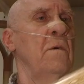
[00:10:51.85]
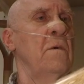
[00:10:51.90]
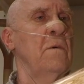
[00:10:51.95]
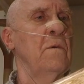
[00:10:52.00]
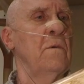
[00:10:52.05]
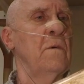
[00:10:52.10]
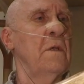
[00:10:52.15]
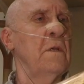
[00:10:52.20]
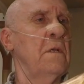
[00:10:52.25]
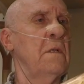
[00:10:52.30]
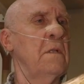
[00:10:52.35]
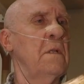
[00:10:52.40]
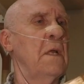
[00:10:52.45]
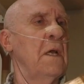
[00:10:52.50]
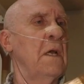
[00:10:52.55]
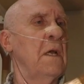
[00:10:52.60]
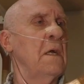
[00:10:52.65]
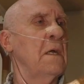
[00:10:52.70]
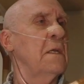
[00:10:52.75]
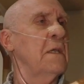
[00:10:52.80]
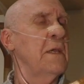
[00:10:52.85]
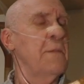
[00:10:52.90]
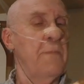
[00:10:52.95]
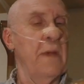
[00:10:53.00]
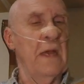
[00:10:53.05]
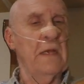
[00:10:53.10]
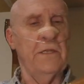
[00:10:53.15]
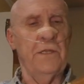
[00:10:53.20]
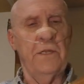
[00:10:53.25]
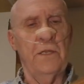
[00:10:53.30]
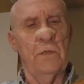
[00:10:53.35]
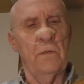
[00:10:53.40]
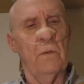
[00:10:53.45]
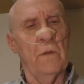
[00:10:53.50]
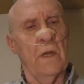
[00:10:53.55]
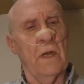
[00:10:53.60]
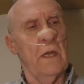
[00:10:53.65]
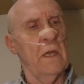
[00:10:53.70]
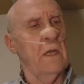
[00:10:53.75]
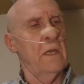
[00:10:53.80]
we'll get back to you
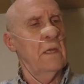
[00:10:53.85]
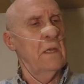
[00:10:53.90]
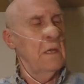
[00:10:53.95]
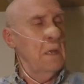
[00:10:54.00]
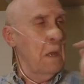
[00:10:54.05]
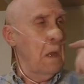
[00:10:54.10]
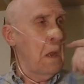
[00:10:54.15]
when I